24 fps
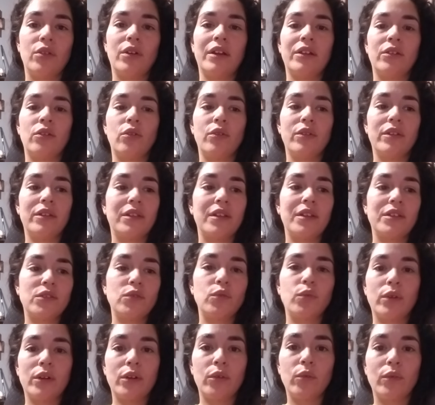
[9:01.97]
I know that that's
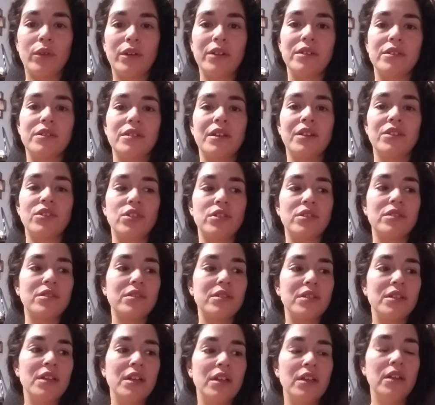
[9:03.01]
what it was. I
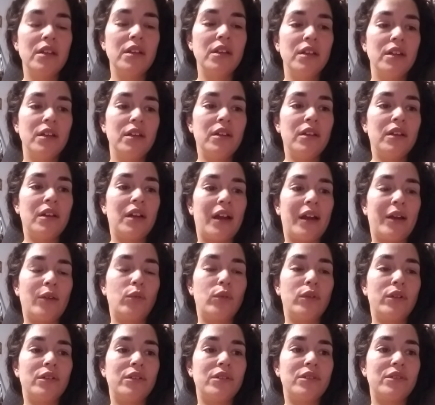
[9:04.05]

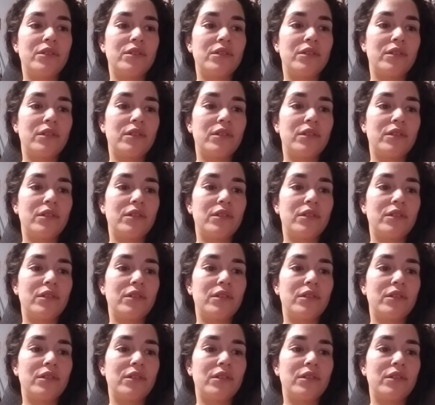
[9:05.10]
was